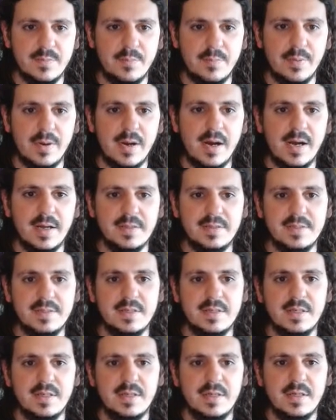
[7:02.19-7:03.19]
But
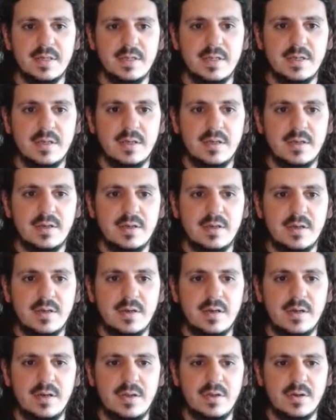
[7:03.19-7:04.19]

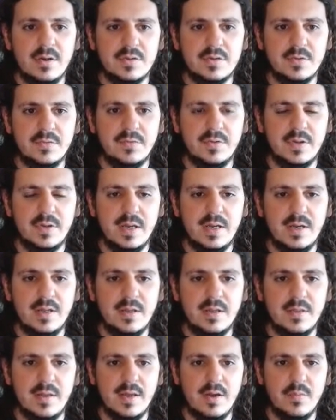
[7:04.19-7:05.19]
you're also
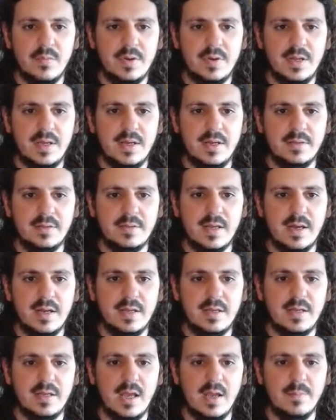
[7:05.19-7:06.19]
forgetting that when it hit that,
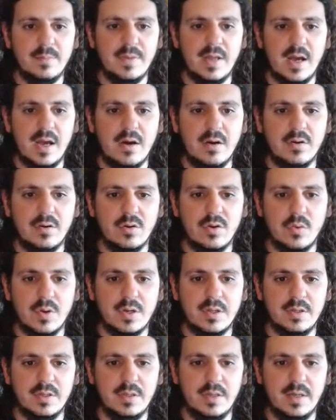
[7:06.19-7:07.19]
it came down
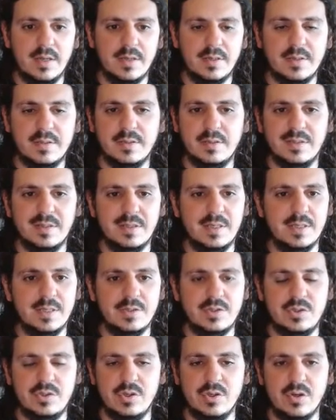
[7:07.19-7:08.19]
quickly. Like, it,
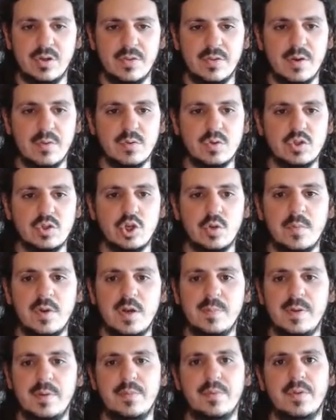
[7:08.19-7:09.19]
you know, there was so many
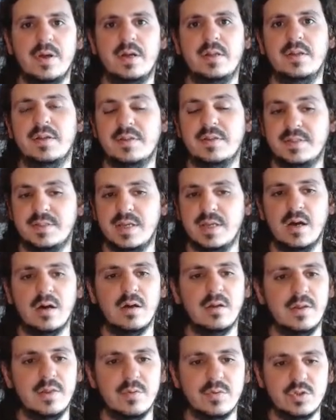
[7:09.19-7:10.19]
people that clicked
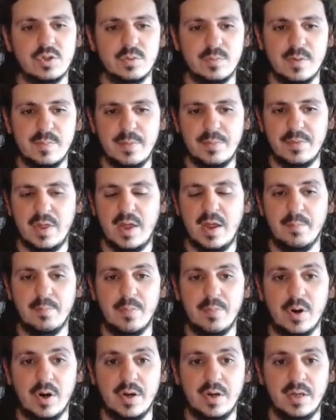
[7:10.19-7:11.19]
sell, and there were so many people that had
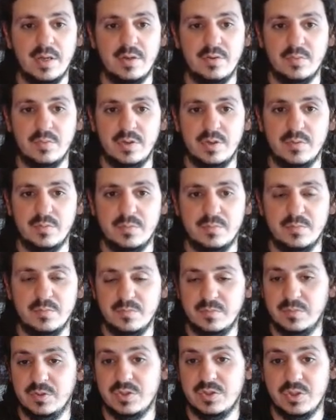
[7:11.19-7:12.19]
bought in when it
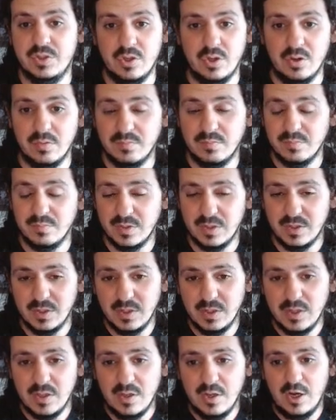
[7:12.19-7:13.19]
was, you know,
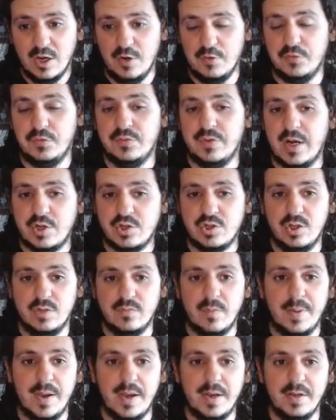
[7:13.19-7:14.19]
a fraction of a
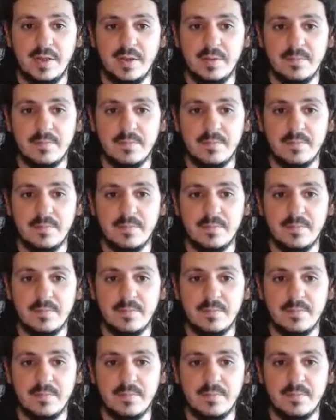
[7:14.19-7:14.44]
penny.